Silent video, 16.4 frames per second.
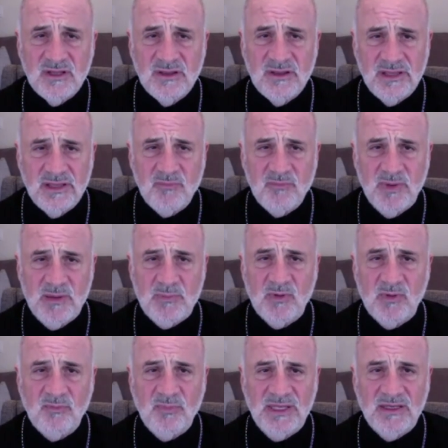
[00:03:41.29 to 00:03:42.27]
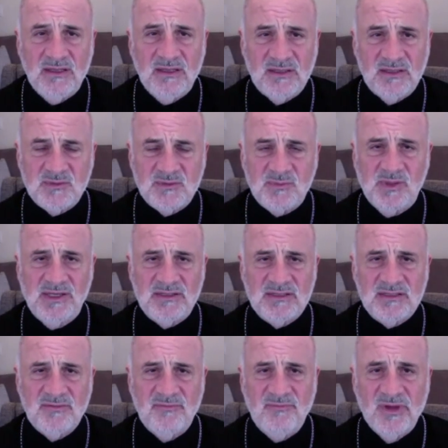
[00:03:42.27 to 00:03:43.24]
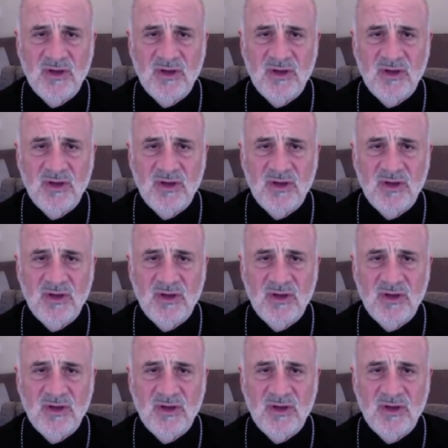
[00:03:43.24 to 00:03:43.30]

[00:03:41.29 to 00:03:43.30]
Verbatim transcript: than the people being displaced,